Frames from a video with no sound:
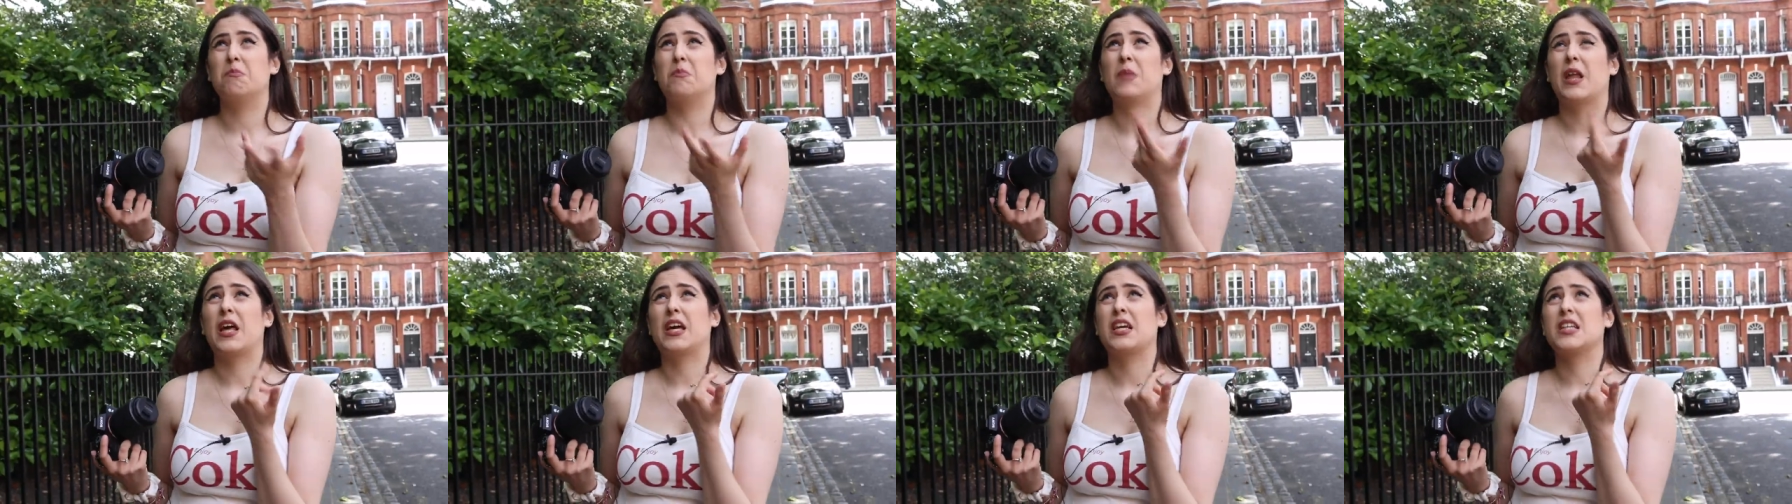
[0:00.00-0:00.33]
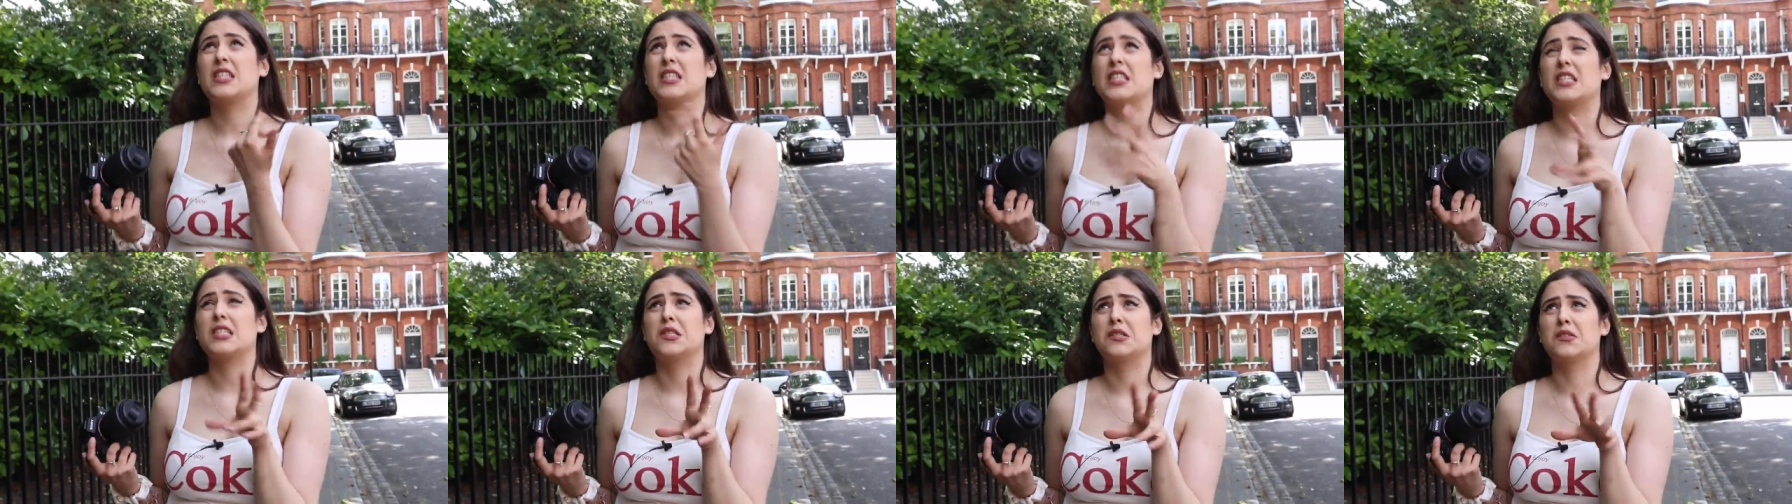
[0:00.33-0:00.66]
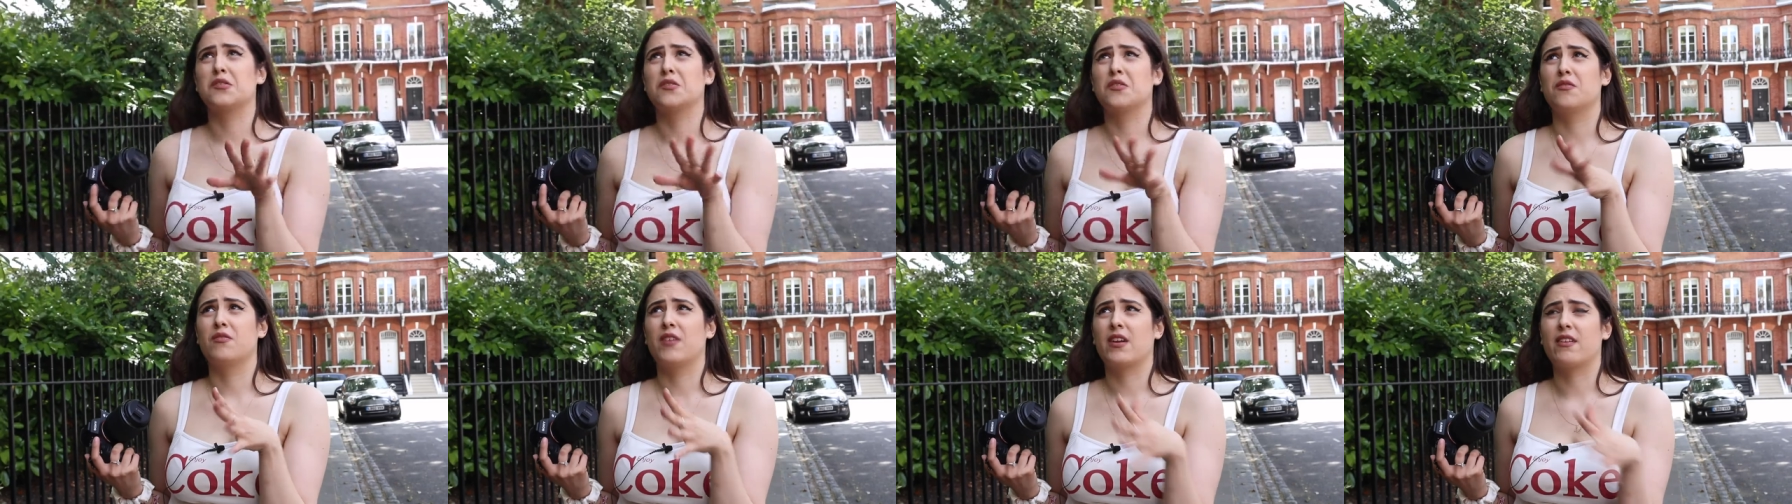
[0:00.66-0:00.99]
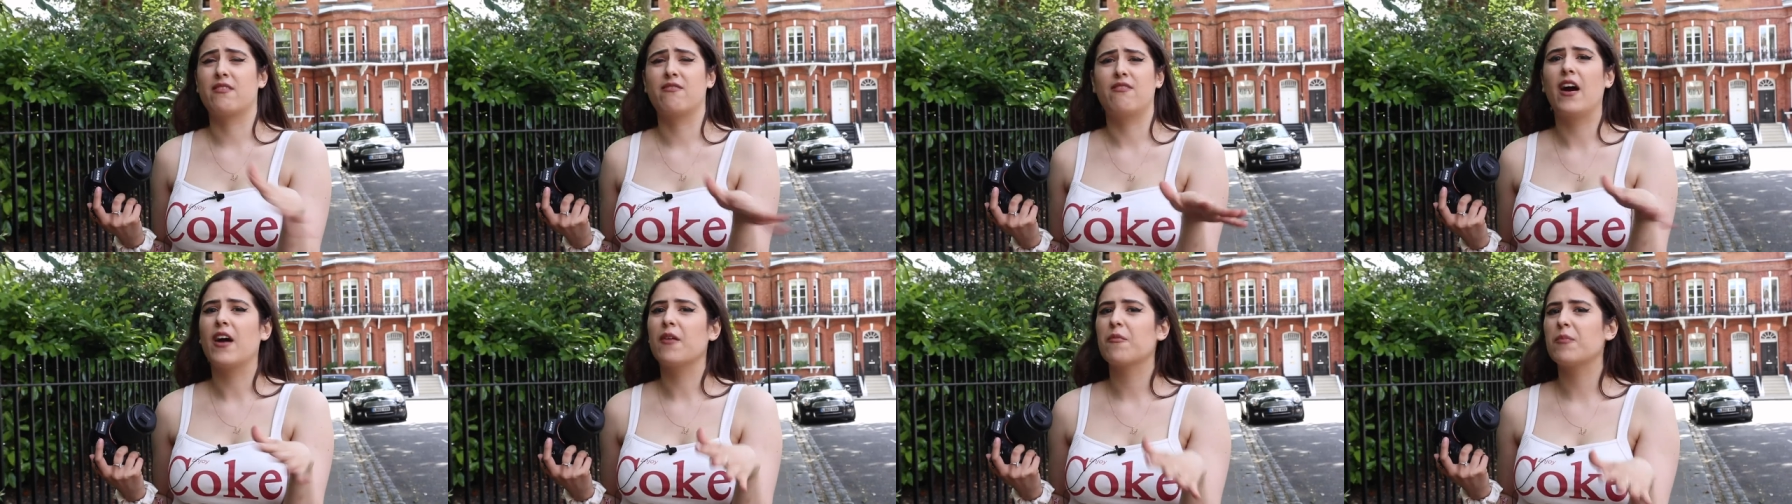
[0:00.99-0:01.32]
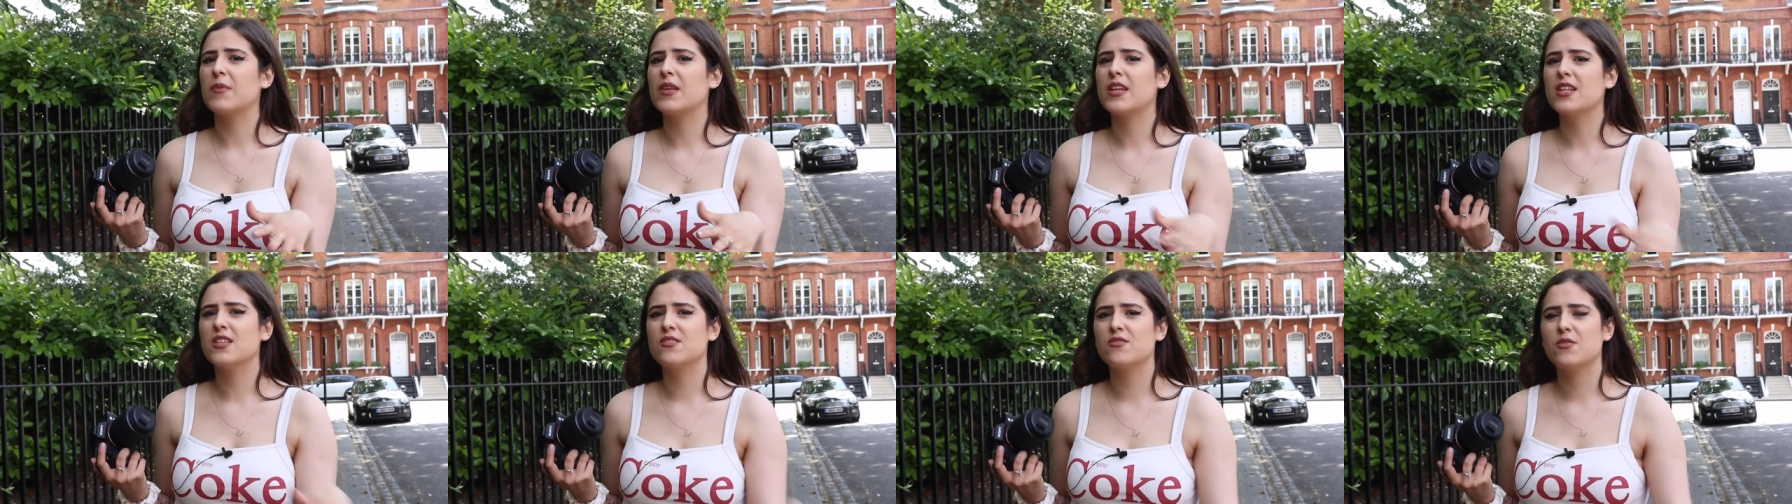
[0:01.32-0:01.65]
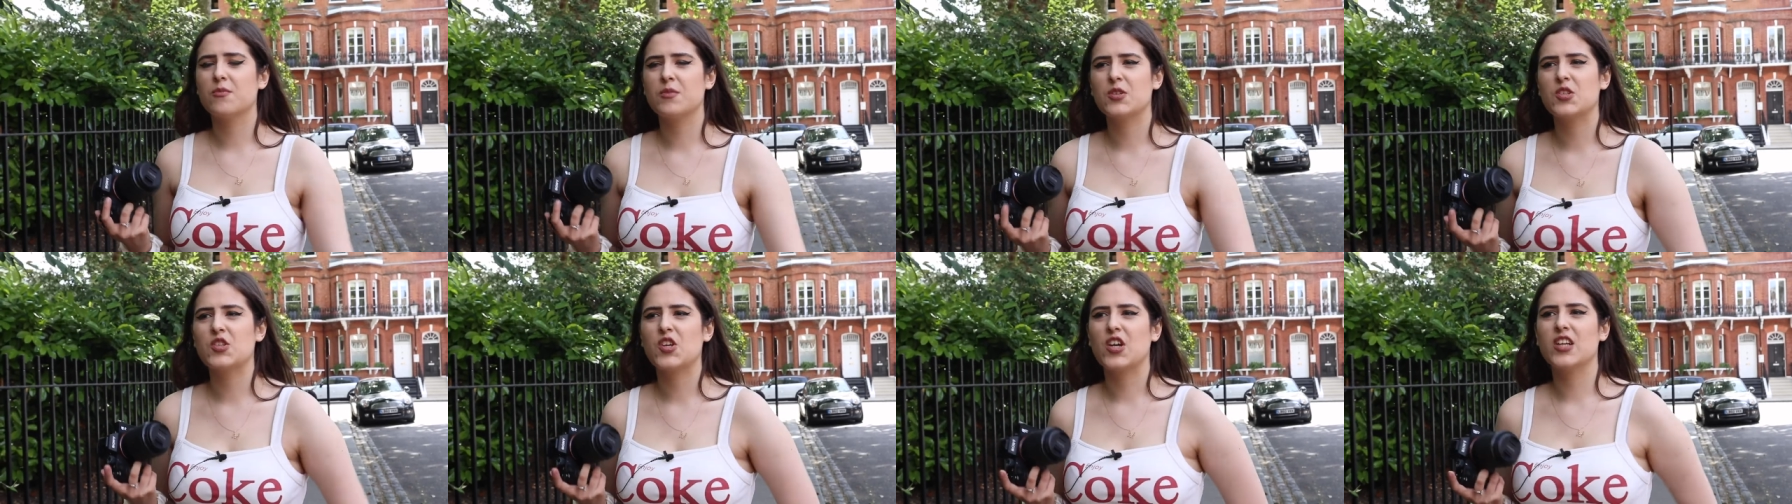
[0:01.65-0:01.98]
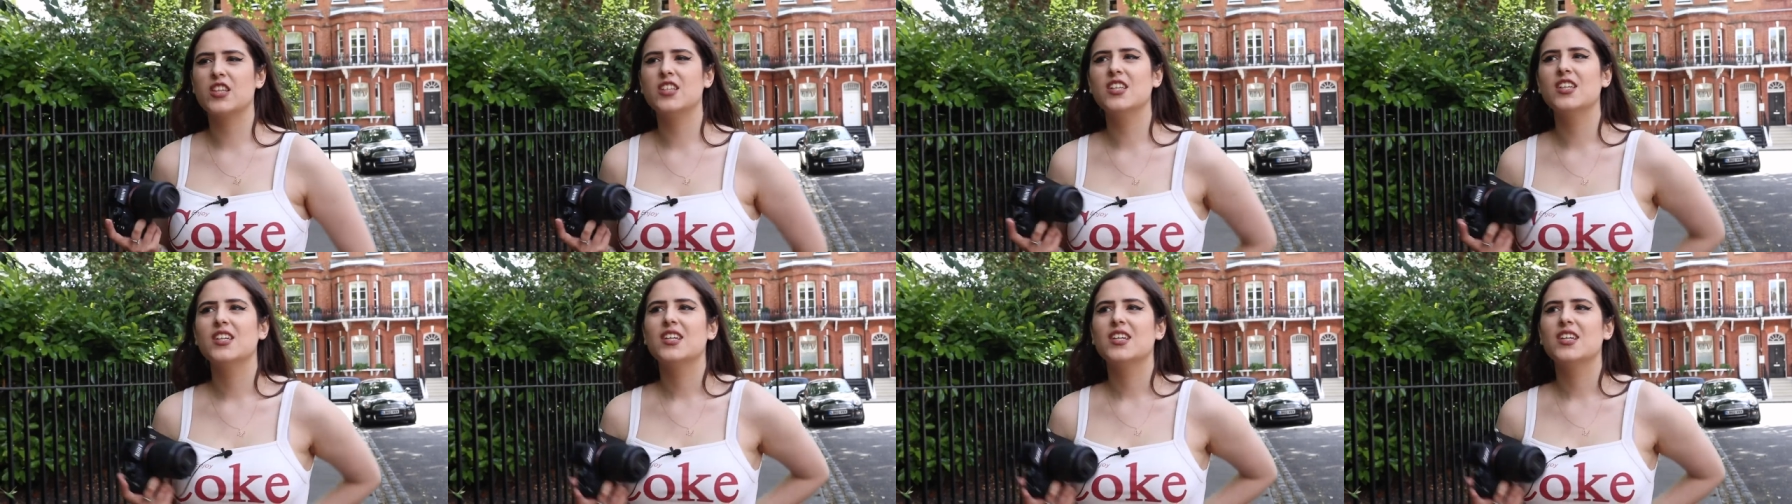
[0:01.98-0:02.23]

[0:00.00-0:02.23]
like a distance of like 5 minutes from each other.